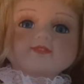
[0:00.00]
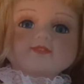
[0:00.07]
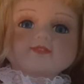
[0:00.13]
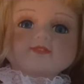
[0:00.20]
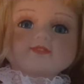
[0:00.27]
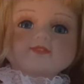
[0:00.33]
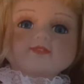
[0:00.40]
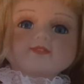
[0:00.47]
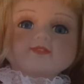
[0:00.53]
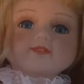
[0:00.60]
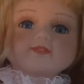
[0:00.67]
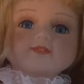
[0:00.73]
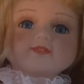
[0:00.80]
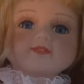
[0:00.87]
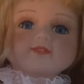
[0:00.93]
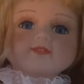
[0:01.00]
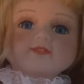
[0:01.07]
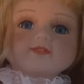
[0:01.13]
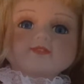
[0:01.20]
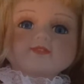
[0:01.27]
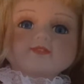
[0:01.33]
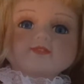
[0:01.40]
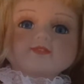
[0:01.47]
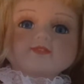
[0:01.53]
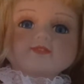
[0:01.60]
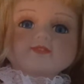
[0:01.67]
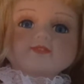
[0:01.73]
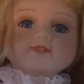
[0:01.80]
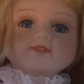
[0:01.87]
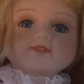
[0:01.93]

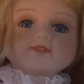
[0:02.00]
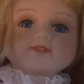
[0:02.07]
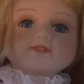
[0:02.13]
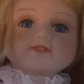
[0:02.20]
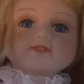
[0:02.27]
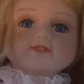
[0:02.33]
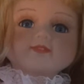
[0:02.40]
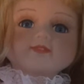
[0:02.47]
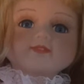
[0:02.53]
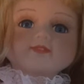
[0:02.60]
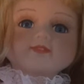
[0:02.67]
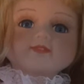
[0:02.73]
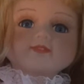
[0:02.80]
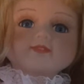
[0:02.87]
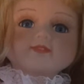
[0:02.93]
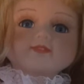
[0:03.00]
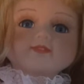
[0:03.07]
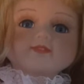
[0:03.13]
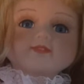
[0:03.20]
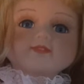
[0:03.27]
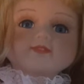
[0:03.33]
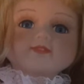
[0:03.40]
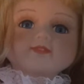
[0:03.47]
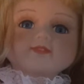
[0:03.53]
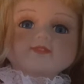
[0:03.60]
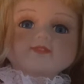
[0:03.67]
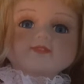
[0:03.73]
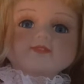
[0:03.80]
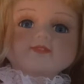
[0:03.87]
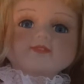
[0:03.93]

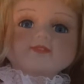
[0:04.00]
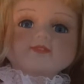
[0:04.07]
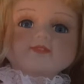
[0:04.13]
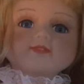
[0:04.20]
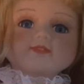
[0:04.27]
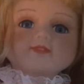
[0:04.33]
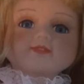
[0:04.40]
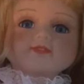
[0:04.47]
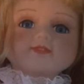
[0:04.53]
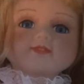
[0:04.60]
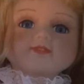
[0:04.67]
(silence)